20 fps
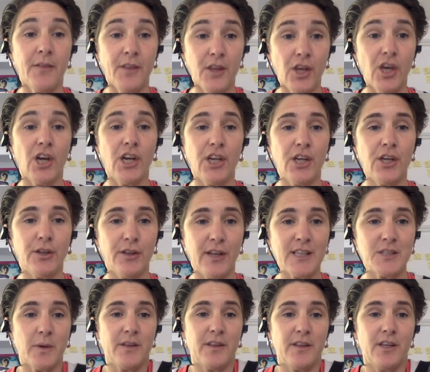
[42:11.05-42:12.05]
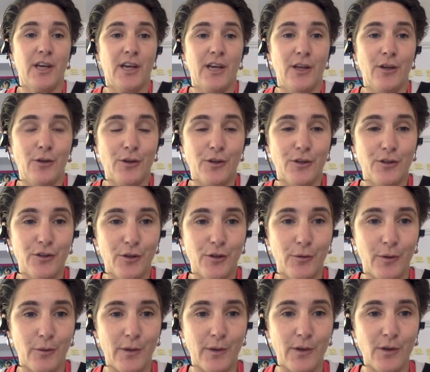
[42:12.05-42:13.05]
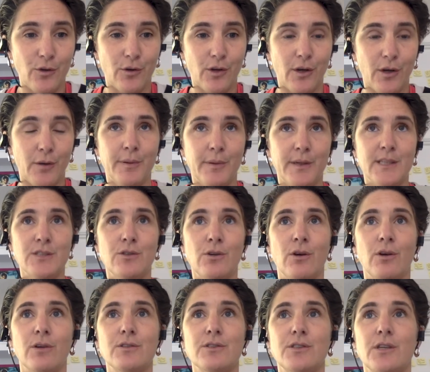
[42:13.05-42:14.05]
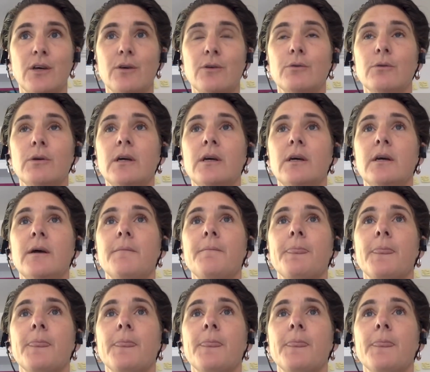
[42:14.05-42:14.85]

and the early. that's why the earlier you can do it when your company is not so